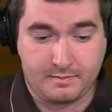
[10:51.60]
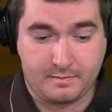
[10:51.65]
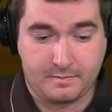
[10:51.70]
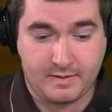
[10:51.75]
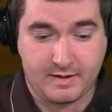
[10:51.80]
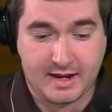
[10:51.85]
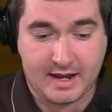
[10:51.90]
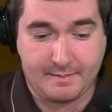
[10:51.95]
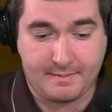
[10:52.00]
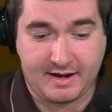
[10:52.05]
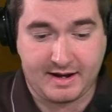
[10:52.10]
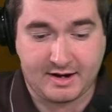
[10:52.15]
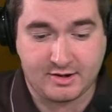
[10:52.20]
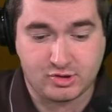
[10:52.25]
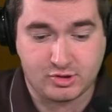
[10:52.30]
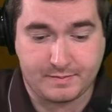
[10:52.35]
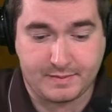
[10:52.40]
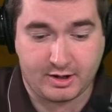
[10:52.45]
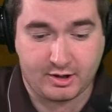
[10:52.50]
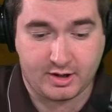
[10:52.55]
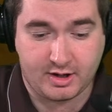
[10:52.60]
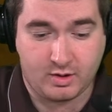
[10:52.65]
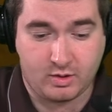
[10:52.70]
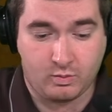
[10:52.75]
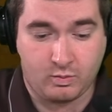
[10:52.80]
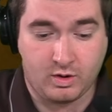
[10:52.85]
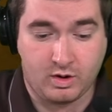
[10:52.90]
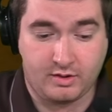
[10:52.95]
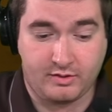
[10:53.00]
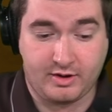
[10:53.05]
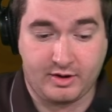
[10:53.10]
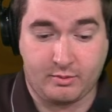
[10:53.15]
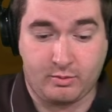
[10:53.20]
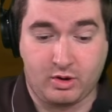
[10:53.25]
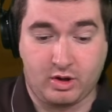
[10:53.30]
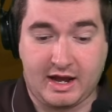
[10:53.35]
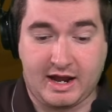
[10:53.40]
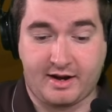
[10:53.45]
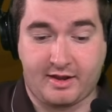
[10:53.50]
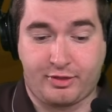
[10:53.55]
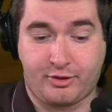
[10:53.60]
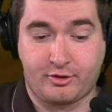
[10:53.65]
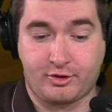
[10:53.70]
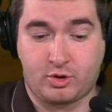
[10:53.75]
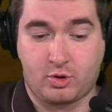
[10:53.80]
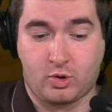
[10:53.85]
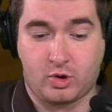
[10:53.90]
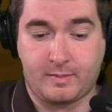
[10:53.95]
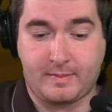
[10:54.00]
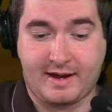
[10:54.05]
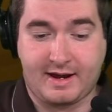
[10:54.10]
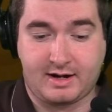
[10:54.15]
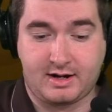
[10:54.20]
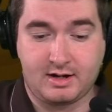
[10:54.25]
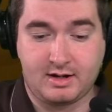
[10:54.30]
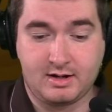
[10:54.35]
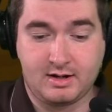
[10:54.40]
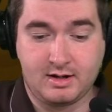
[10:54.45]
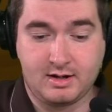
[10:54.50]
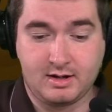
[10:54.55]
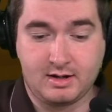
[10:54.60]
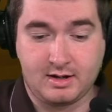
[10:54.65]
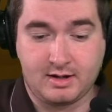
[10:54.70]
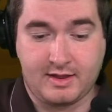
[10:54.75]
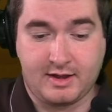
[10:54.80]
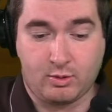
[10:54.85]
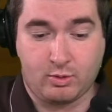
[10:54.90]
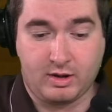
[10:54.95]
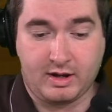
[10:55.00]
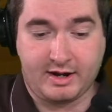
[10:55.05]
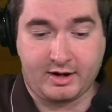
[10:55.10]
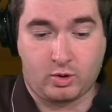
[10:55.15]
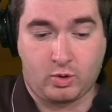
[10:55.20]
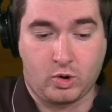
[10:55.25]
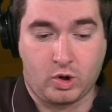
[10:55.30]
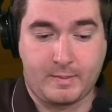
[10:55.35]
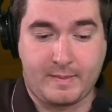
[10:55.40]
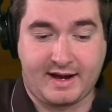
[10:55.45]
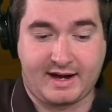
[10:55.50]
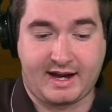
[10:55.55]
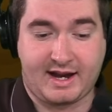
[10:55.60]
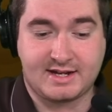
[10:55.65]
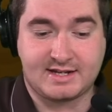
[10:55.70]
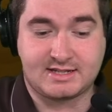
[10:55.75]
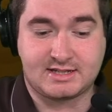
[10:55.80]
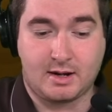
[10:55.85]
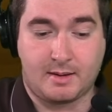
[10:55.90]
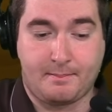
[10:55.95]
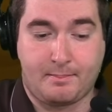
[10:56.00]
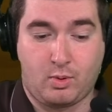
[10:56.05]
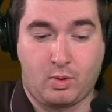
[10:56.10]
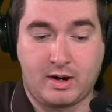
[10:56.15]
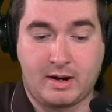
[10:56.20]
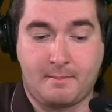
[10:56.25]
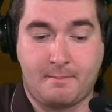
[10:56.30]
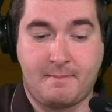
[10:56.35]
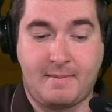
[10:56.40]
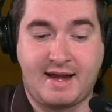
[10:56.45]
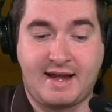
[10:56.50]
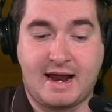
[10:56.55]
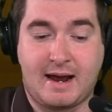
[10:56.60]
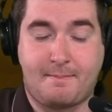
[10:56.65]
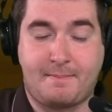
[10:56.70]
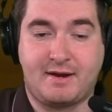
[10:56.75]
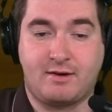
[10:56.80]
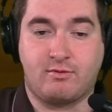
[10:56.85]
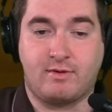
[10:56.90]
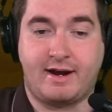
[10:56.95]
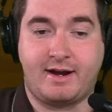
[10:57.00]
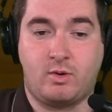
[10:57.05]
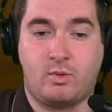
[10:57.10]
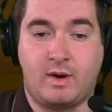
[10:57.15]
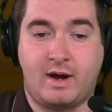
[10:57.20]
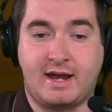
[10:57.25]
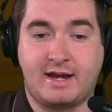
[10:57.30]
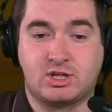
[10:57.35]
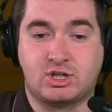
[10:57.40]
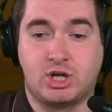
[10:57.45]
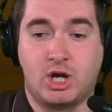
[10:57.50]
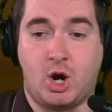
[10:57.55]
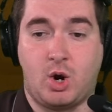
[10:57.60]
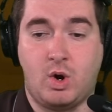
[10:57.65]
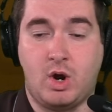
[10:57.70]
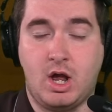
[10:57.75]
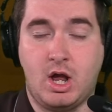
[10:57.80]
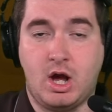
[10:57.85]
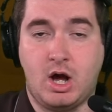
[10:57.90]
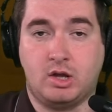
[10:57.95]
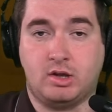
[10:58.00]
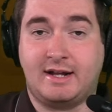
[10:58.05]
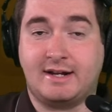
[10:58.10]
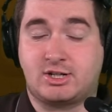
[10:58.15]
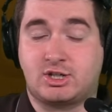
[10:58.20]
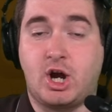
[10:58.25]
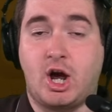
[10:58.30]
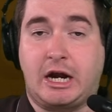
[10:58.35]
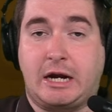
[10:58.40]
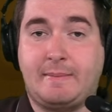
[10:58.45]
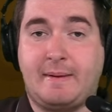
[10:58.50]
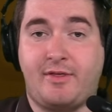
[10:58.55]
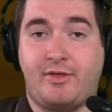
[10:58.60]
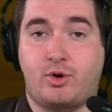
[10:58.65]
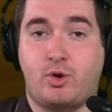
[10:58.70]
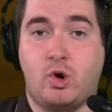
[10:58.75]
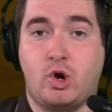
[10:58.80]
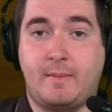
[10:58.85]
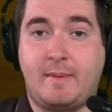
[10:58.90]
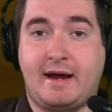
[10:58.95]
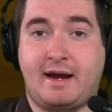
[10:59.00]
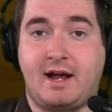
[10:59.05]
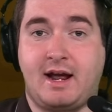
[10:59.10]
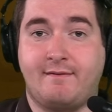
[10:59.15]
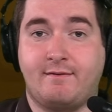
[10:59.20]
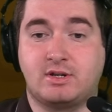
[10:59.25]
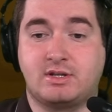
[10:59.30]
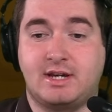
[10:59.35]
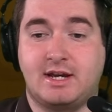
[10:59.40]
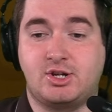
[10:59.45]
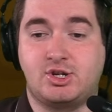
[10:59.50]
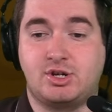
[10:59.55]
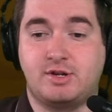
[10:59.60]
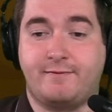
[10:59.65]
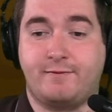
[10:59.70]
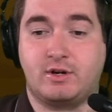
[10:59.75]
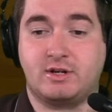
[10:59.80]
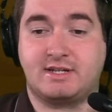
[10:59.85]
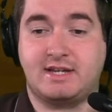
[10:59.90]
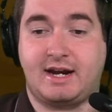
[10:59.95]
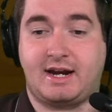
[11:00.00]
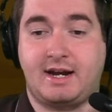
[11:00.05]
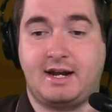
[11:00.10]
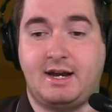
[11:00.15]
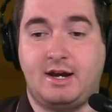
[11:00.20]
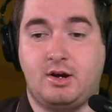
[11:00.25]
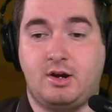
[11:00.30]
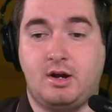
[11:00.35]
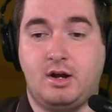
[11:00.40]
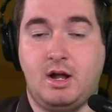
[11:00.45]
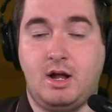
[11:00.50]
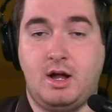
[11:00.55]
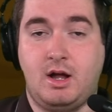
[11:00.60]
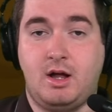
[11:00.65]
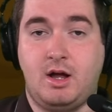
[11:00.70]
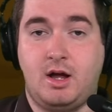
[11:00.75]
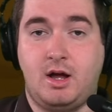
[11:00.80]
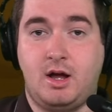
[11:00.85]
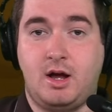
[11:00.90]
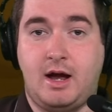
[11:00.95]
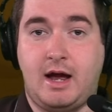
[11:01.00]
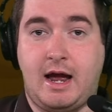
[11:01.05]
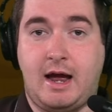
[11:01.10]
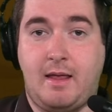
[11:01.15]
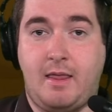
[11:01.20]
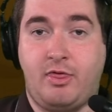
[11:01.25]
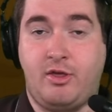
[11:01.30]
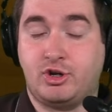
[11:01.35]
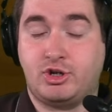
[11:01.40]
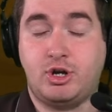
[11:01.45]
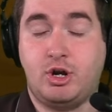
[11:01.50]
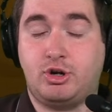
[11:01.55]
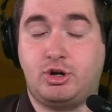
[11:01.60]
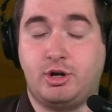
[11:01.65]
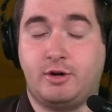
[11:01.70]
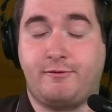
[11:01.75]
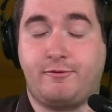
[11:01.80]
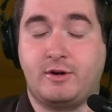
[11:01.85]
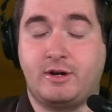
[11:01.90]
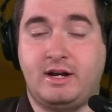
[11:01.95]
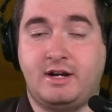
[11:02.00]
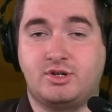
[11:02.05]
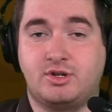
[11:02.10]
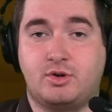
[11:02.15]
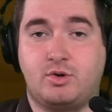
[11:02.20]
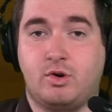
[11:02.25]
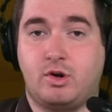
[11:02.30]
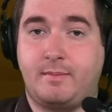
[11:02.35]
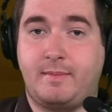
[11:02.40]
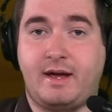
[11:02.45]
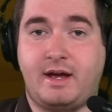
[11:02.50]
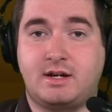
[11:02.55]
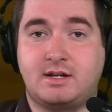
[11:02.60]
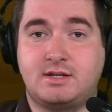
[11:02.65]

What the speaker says: Yep, Andrew Berry, they will add a third quarterback. They will add a quarterback at some point, may not be right away. So let's talk about the quarterback conversation for a second here. There's no good free agent quarterbacks.